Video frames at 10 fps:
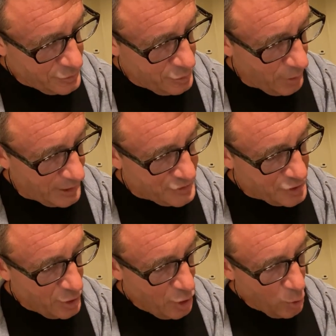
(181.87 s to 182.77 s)
to
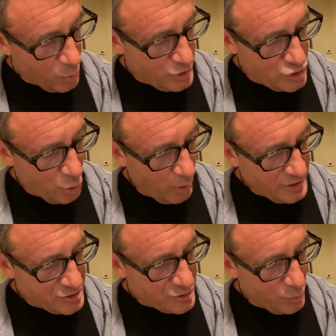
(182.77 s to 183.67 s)
us,
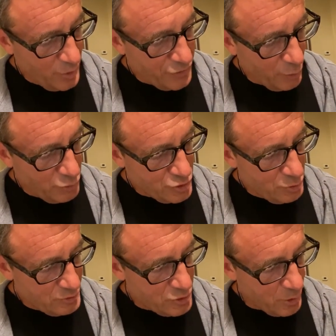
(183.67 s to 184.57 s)
"Rejoice with those
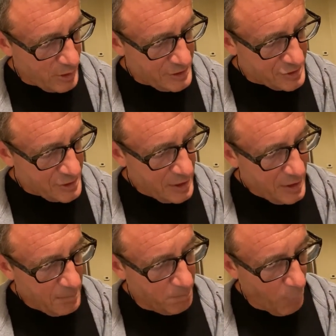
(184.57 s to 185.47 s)
who rejoice,
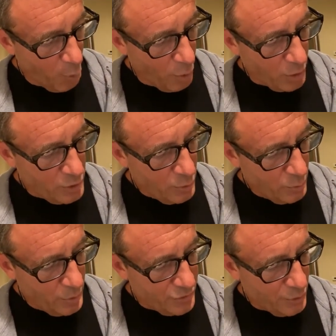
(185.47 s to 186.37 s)
mourn
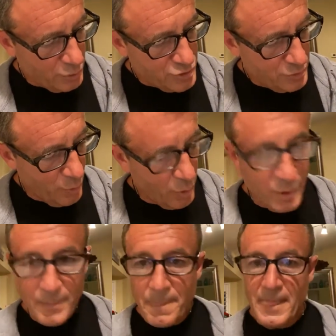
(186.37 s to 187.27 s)
with those who
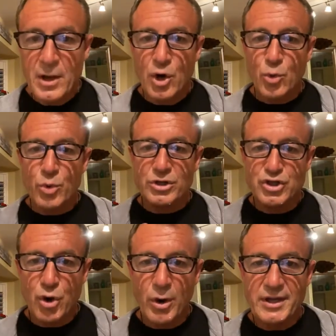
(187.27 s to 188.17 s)
mourn.
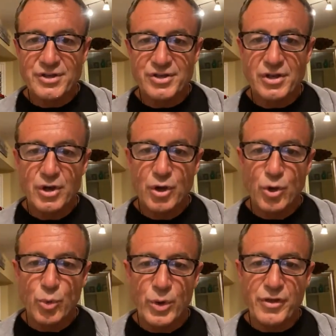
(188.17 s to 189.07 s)
Rejoice
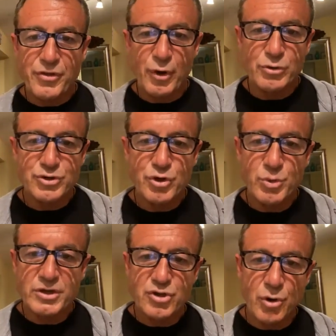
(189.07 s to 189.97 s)
with those who
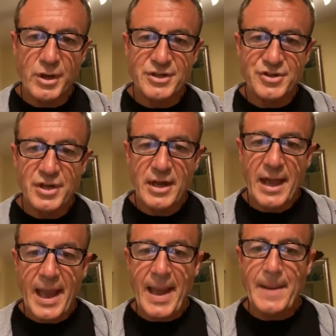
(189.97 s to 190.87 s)
rejoice,
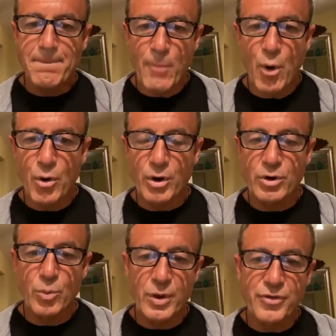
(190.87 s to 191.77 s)
and
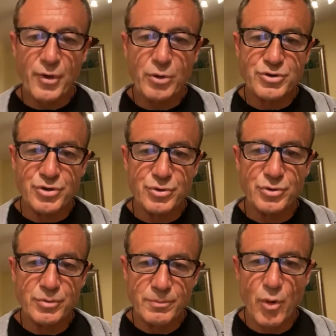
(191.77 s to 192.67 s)
mourn with those
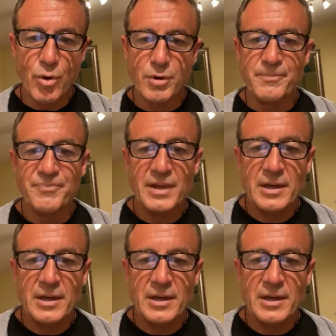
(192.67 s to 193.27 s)
who mourn."